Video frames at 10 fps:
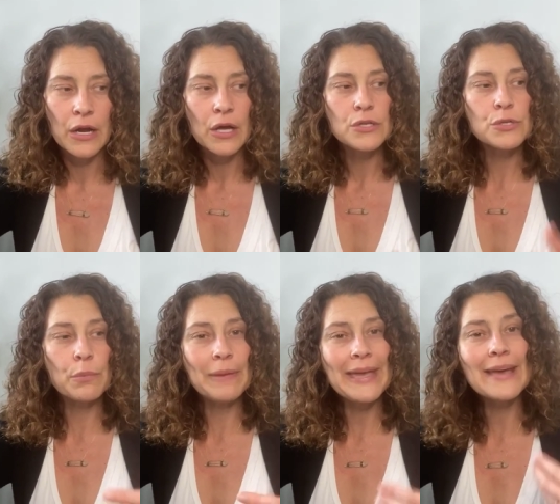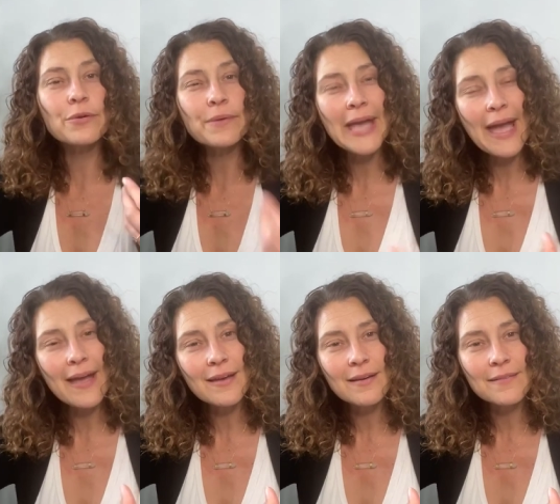So be
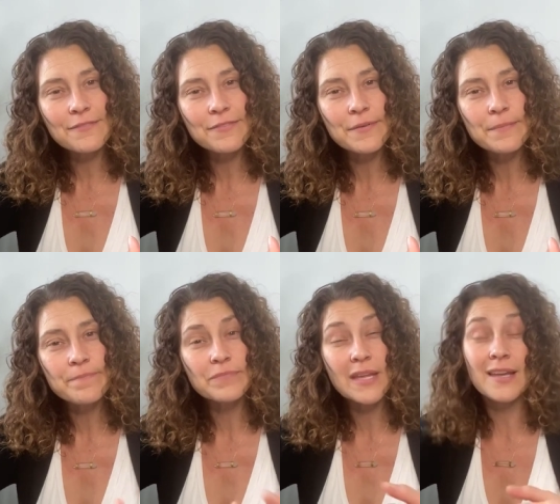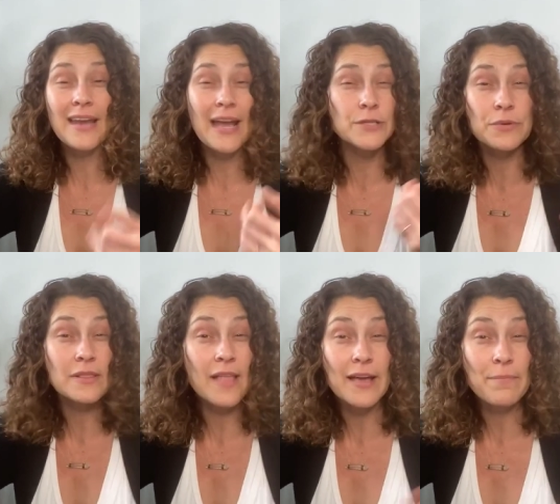creative. Connect with
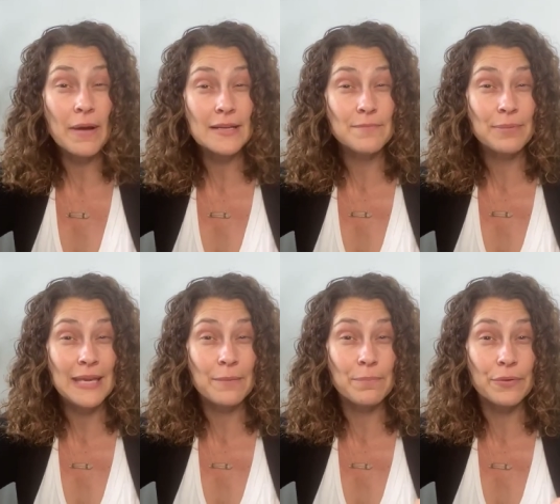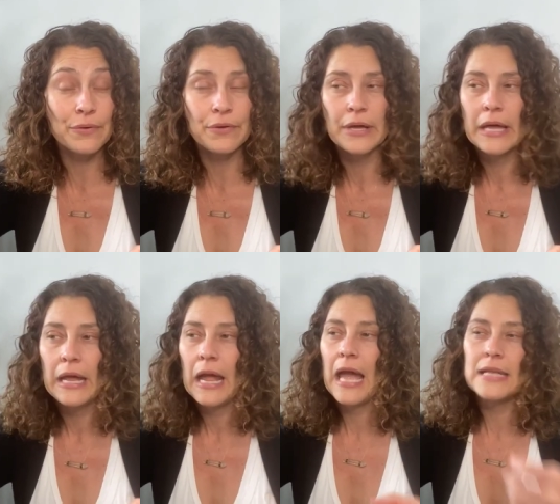like-minded people.
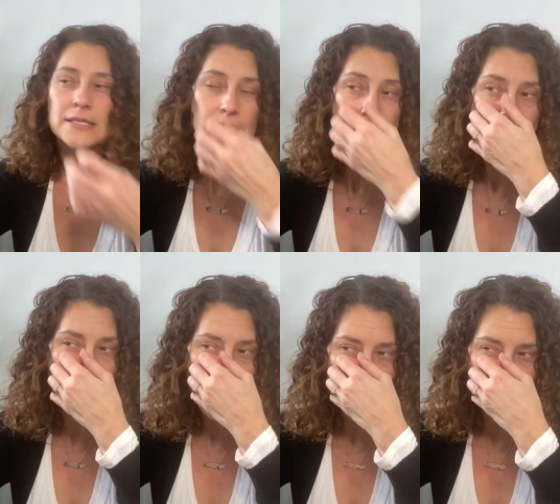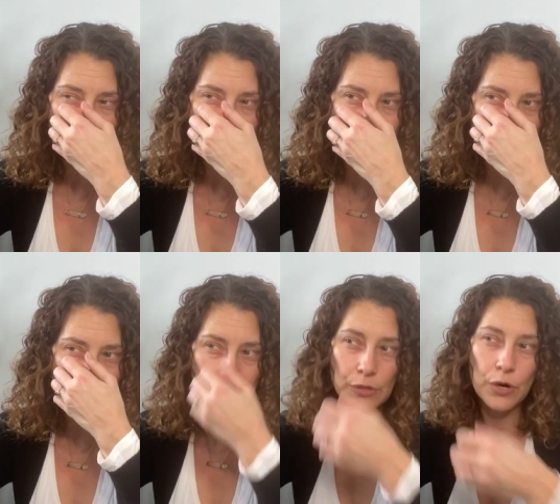It's not
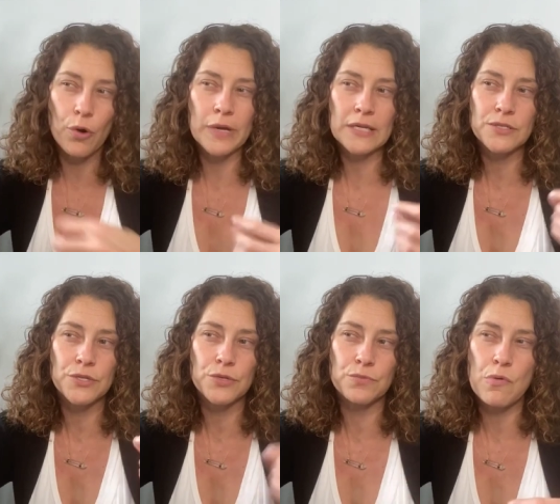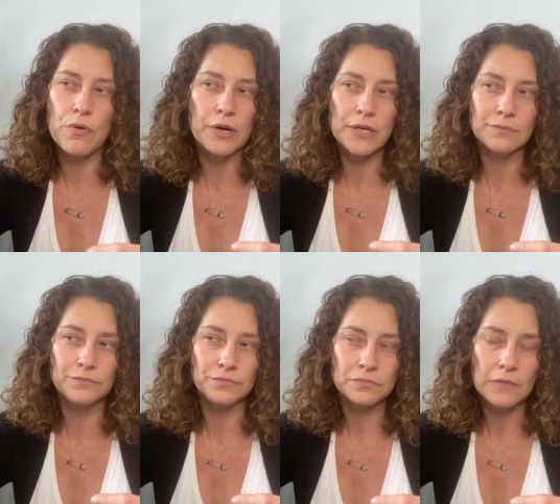about going to war,
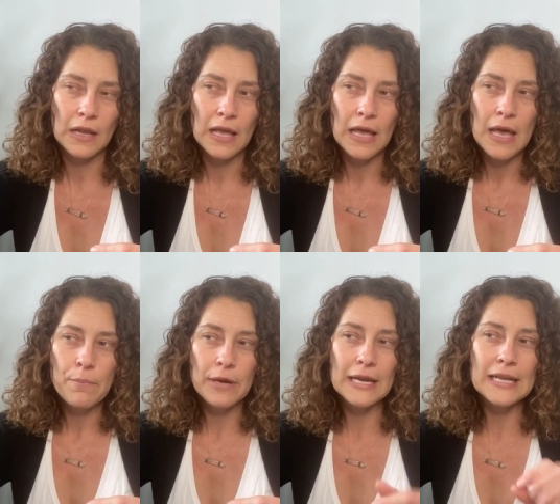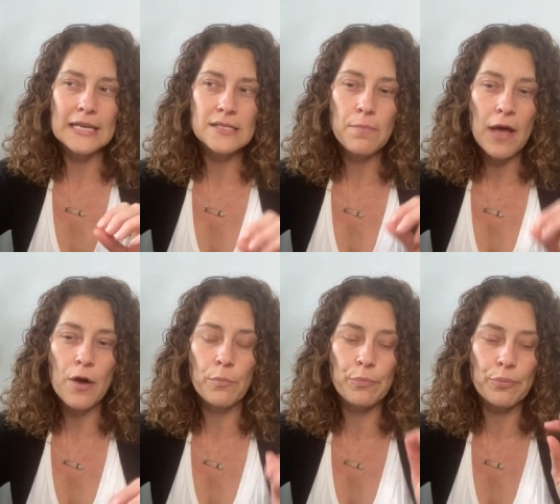but it is
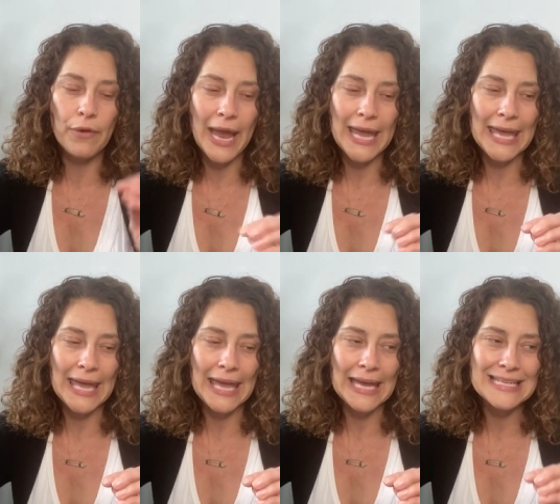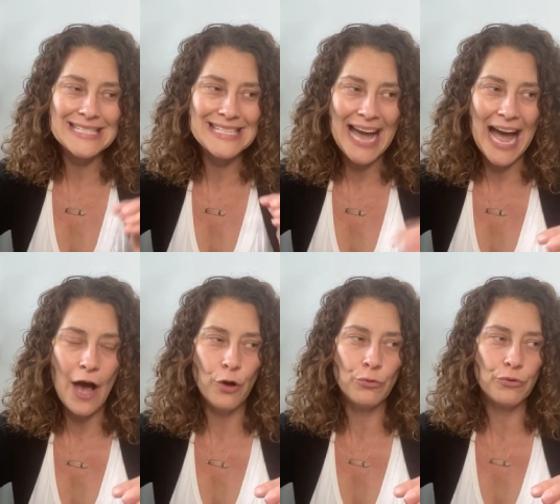about breaking
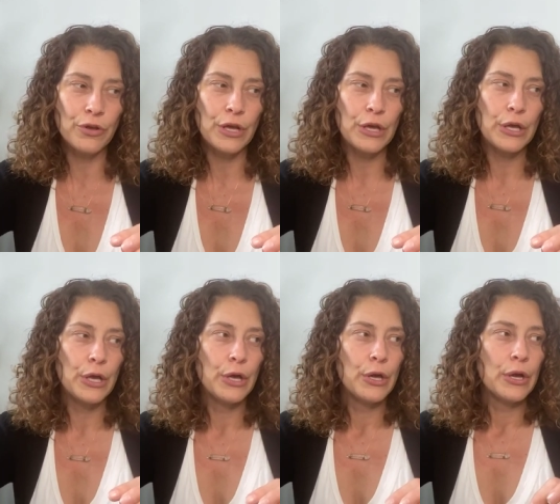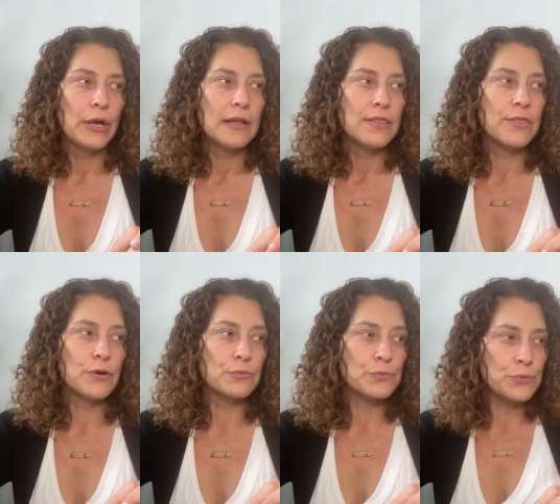down the
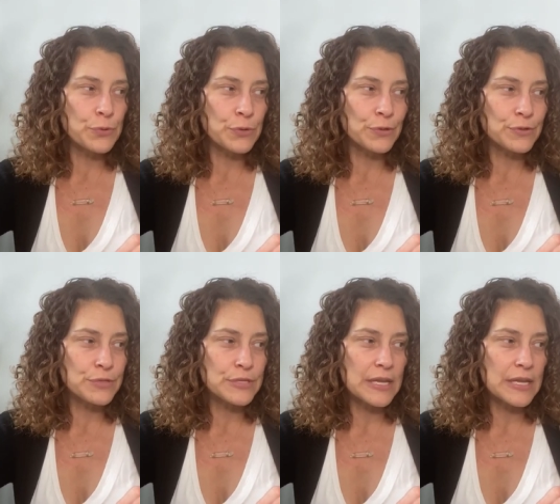rules